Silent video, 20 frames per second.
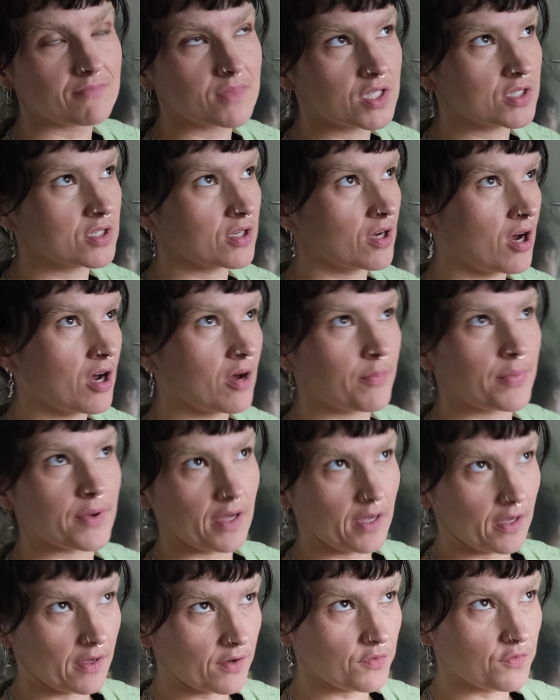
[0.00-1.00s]
the top
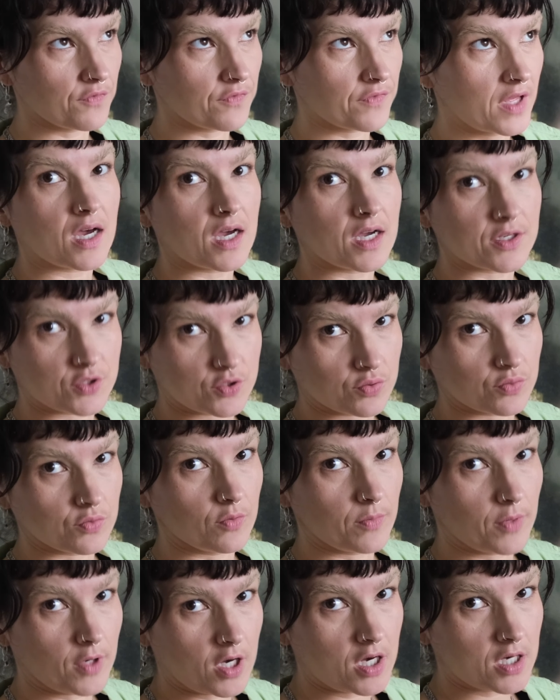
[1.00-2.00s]
of a
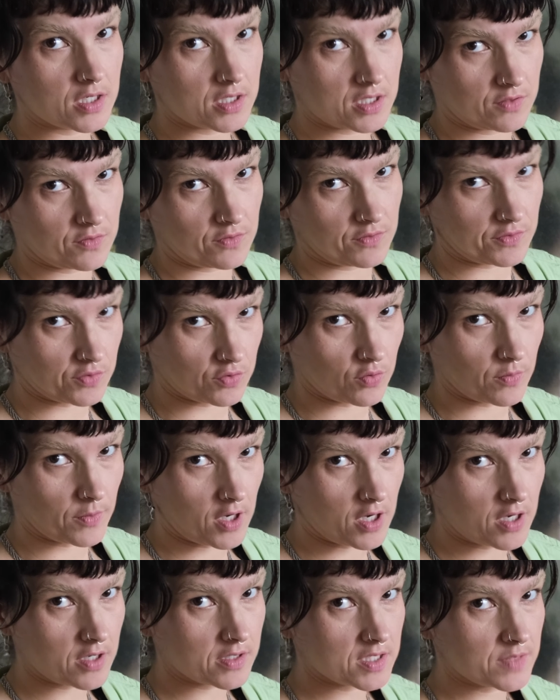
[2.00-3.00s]
toolbox, an old
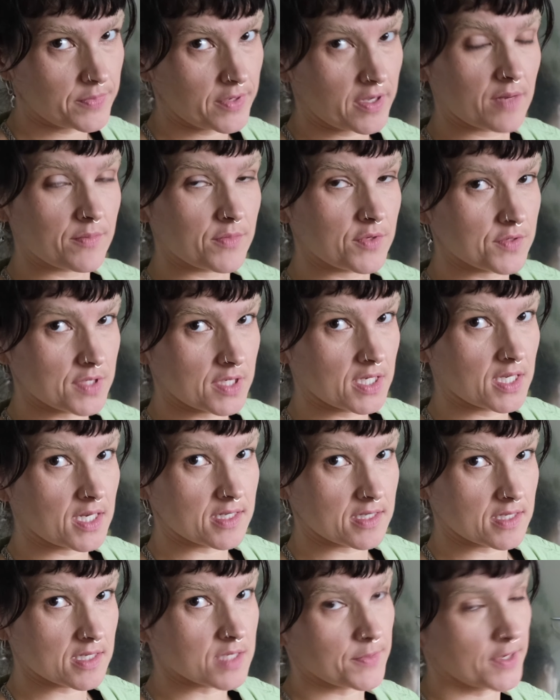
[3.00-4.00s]
toolbox, but I'm using it
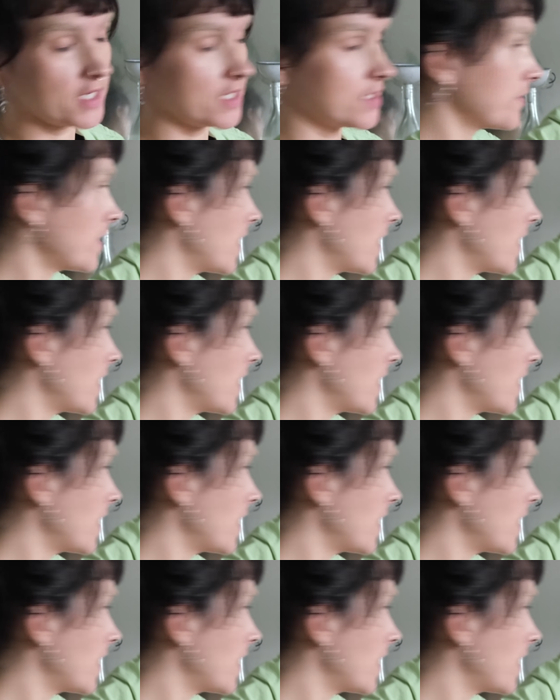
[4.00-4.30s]
as a spice